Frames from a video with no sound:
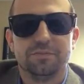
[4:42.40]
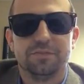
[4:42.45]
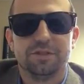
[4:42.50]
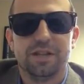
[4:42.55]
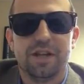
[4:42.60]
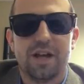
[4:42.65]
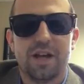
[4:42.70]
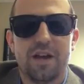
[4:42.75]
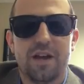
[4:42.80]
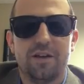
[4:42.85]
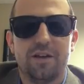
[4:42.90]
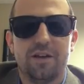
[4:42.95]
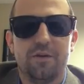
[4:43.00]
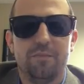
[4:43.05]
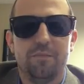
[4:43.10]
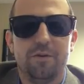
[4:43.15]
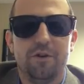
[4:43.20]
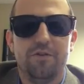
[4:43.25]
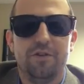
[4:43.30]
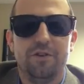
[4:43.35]
Yeah,
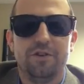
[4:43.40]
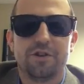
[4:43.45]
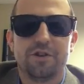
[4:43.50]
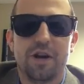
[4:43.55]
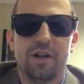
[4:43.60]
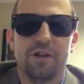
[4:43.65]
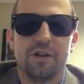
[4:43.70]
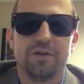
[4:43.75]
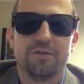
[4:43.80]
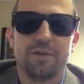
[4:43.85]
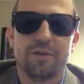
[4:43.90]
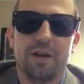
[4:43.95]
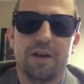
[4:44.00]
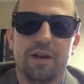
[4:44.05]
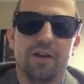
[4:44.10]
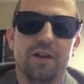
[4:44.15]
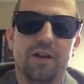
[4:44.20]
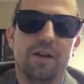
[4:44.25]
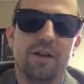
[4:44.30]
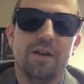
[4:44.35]
dude. Movie trailers,
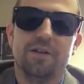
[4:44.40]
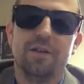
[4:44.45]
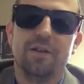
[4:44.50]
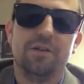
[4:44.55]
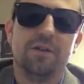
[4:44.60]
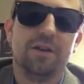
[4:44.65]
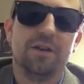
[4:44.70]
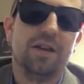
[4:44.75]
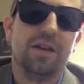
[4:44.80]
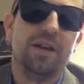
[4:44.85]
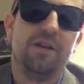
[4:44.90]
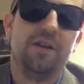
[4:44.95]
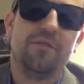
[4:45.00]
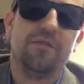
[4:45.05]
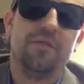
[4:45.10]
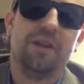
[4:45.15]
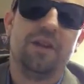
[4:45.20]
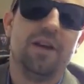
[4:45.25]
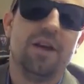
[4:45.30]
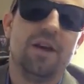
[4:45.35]
man. Dude, the key to
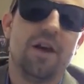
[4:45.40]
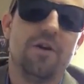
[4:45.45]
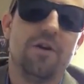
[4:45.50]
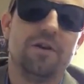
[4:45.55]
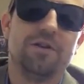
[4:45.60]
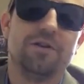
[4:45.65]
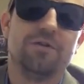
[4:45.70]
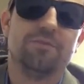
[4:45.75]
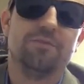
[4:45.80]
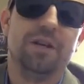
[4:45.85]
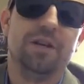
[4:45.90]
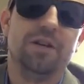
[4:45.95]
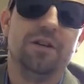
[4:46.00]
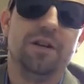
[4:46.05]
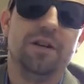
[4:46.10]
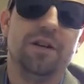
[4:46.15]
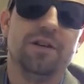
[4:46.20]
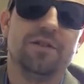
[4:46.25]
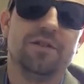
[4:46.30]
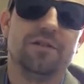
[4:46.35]
video is be
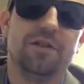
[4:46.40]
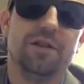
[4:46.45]
is